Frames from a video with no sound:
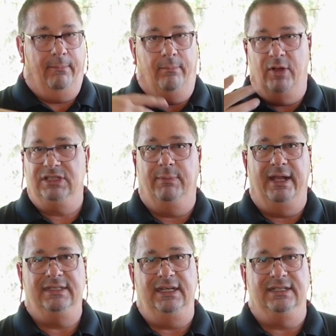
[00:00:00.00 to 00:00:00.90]
Most of
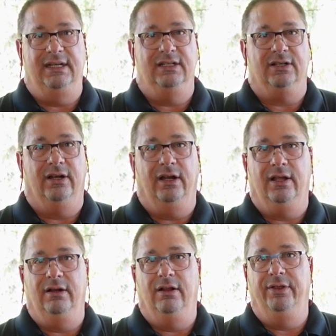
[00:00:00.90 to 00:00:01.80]
my seasonings are going to
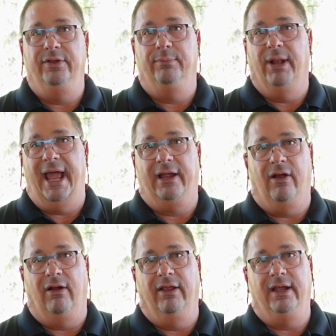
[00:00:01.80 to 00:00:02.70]
conclude black
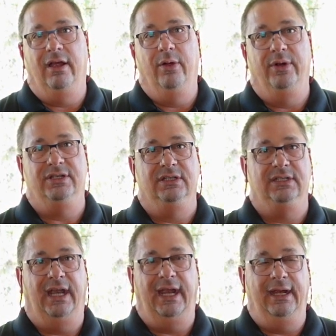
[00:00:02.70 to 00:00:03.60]
garlic, which
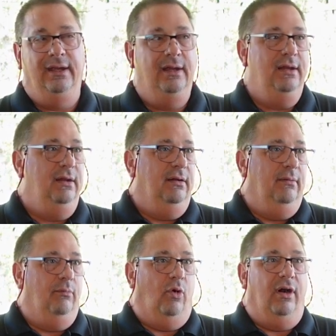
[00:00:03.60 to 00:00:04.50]
is a
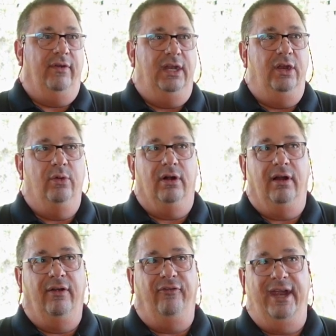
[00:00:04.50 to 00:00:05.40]
more of a newer,
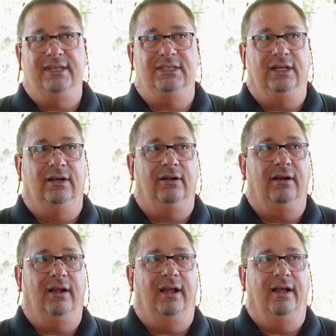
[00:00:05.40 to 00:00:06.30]
fancier
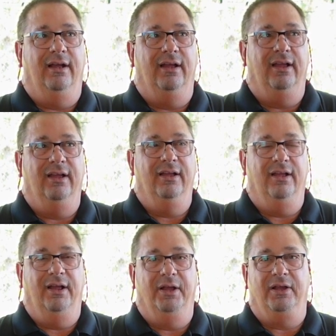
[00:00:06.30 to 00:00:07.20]
uh,
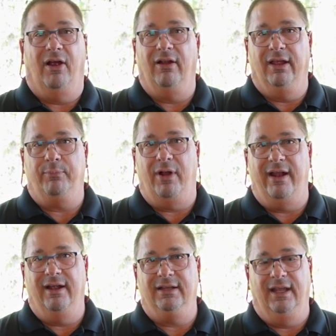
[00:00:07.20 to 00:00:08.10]
uh, garlic
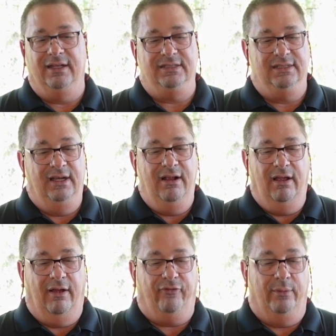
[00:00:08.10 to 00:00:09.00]
product that's
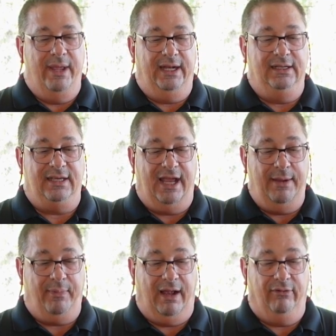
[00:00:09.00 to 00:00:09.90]
a fermented
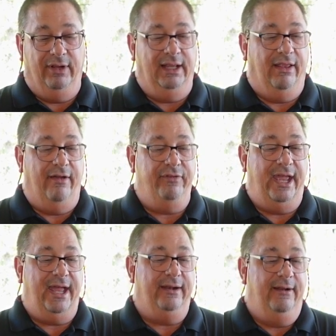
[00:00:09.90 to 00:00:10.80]
type. I really love
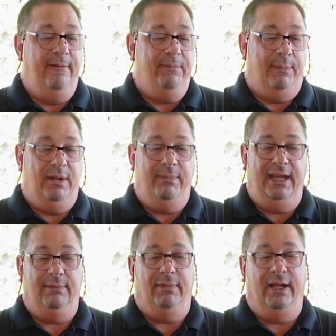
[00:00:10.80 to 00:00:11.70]
that. I've been
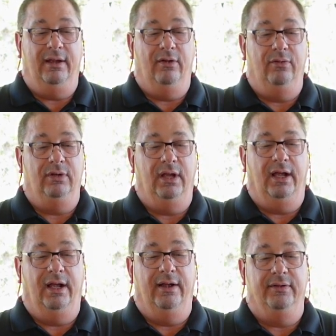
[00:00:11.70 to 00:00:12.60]
making my own
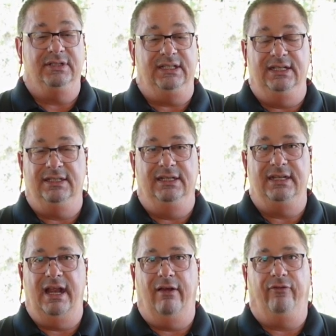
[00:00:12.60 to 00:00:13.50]
uh, seasonings
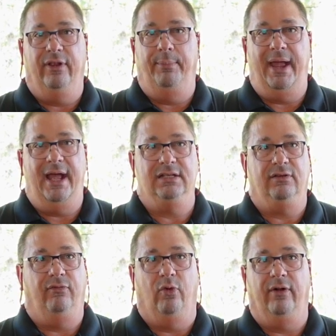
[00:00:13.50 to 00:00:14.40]
now for the past
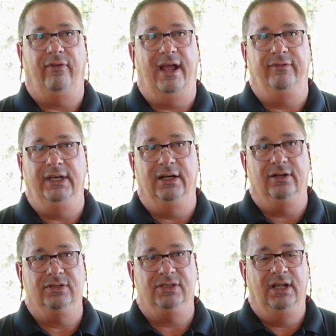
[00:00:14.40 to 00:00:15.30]
four or five
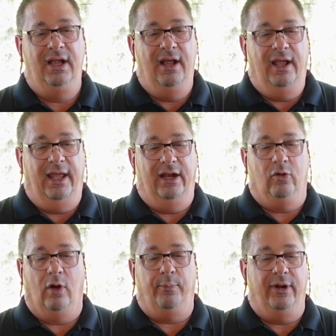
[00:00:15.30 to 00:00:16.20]
years and
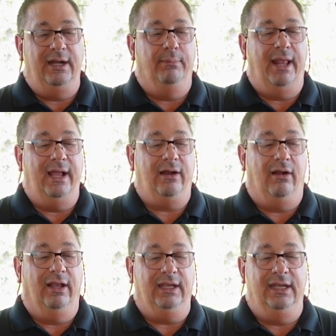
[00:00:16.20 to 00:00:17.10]
incorporating black
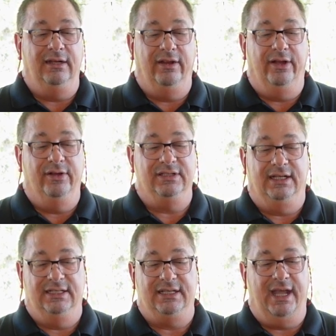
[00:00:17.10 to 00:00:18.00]
garlic into those. I
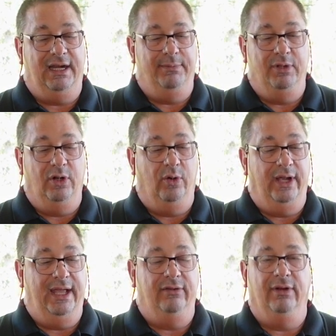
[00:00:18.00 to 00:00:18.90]
decided I'm gonna go
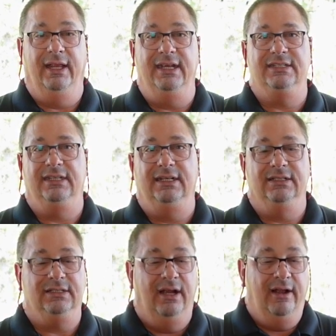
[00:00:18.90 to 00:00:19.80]
ahead and release
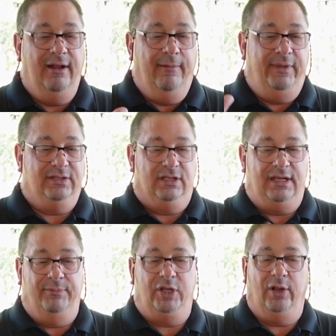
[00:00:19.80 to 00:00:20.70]
these. These are
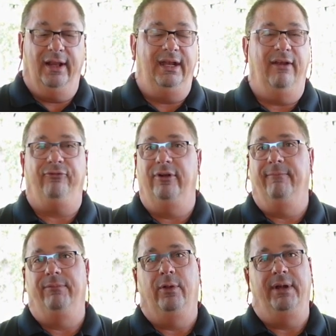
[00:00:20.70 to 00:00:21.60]
something totally
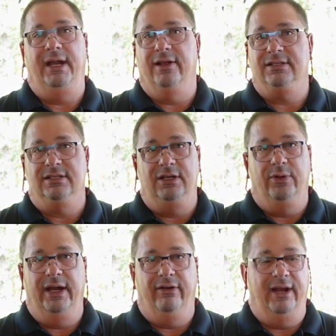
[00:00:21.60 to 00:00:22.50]
different. Nobody else is
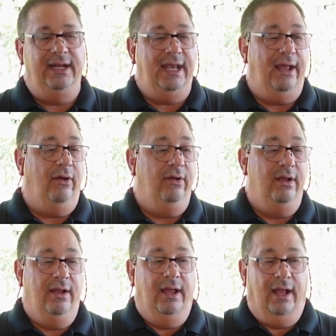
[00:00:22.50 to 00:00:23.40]
doing it right now.
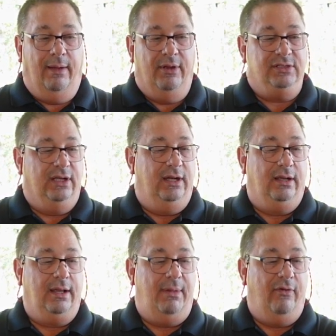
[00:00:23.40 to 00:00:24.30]
I'm also gonna
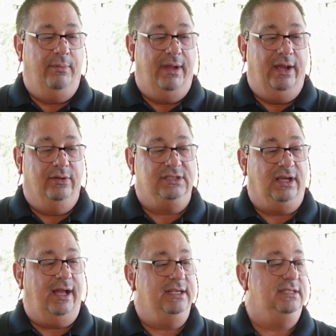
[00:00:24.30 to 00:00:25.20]
come out with my own
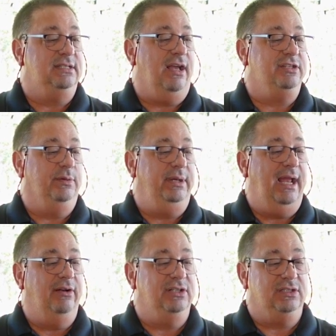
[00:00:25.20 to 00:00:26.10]
sauce. The sauce will be
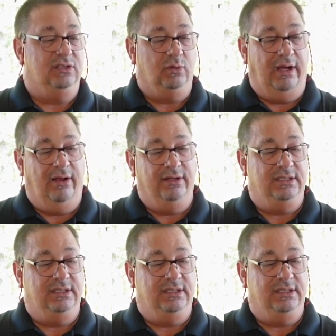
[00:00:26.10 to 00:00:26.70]
out just as well.